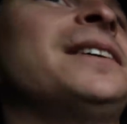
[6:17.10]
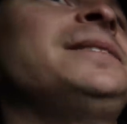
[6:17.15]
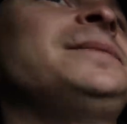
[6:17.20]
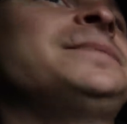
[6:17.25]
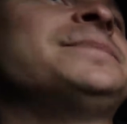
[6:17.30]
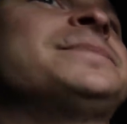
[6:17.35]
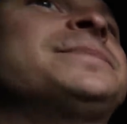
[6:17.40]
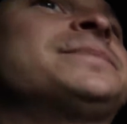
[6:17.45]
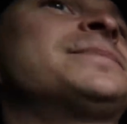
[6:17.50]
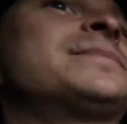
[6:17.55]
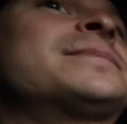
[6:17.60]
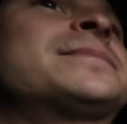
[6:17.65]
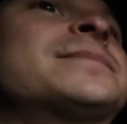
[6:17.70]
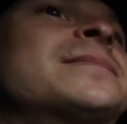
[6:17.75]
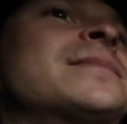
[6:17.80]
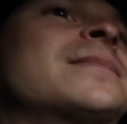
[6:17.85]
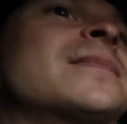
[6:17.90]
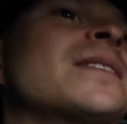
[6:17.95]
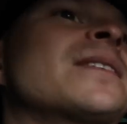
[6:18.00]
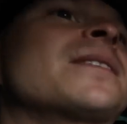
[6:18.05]
Not a lot of
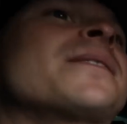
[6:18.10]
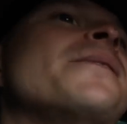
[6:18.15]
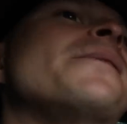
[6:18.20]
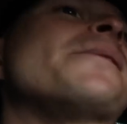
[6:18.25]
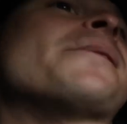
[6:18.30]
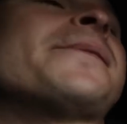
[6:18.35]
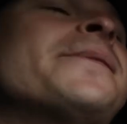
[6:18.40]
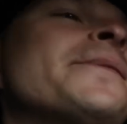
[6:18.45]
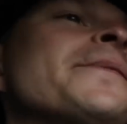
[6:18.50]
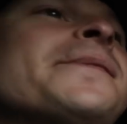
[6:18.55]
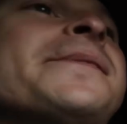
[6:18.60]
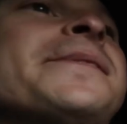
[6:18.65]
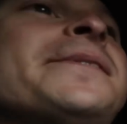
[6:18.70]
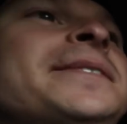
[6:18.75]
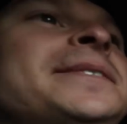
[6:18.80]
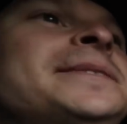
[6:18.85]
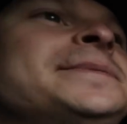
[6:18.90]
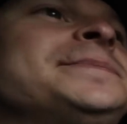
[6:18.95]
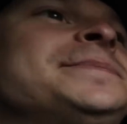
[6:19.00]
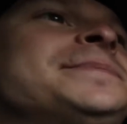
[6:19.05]
people, you know,
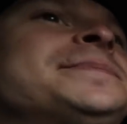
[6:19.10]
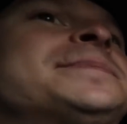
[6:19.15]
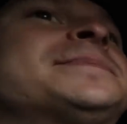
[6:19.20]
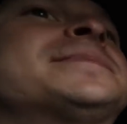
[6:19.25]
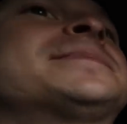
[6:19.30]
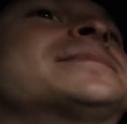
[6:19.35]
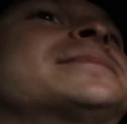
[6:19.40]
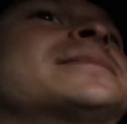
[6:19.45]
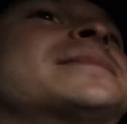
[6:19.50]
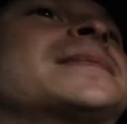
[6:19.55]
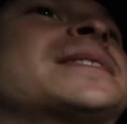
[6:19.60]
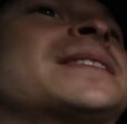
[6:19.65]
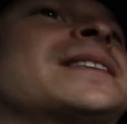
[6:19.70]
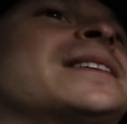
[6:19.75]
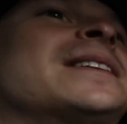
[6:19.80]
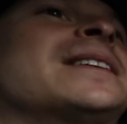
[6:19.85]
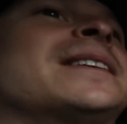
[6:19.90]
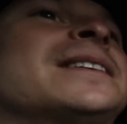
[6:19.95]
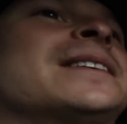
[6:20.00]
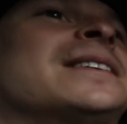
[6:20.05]
nobody steals shit
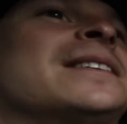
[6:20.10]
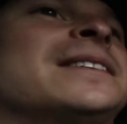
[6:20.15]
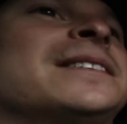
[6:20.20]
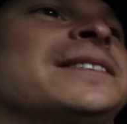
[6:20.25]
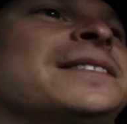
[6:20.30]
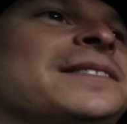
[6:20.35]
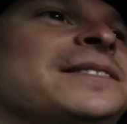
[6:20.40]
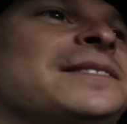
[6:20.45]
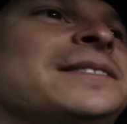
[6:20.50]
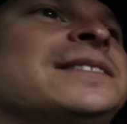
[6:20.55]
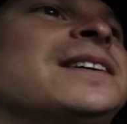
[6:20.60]
until now.